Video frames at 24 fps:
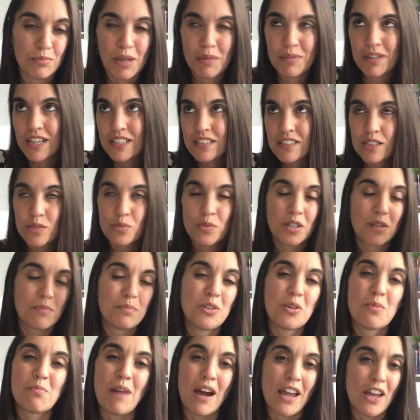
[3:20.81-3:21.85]
Maybe I just want to
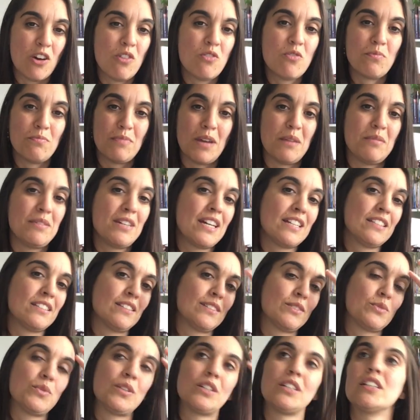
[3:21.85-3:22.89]
be on my own. Maybe I
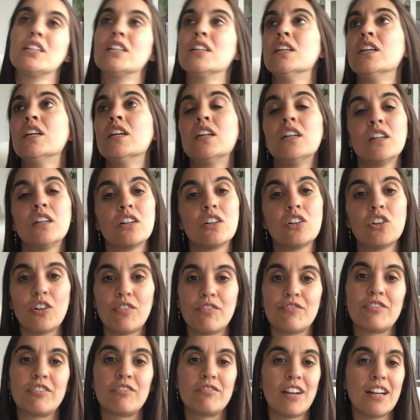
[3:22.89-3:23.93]
just want to go
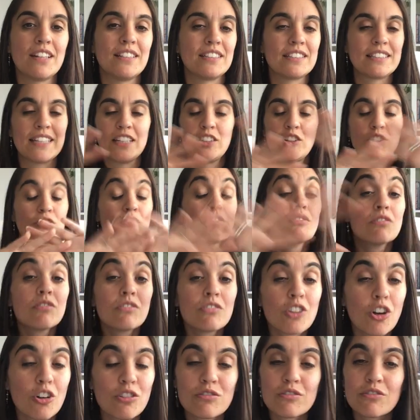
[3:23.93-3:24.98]
for a run and say,
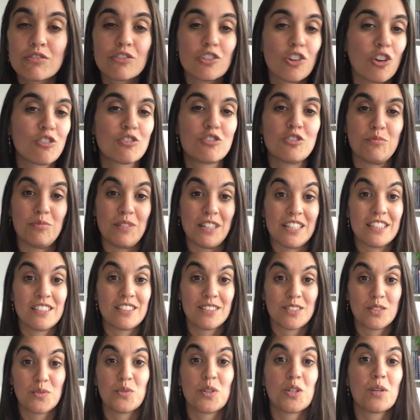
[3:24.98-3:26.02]
don't talk to me, I
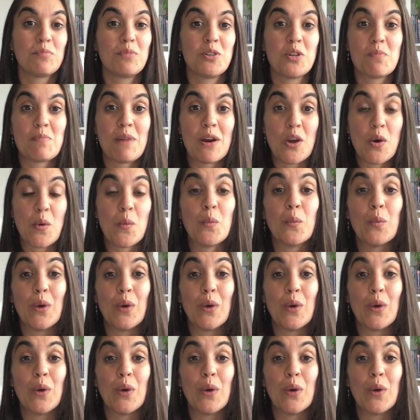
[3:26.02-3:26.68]
just want to be on my own.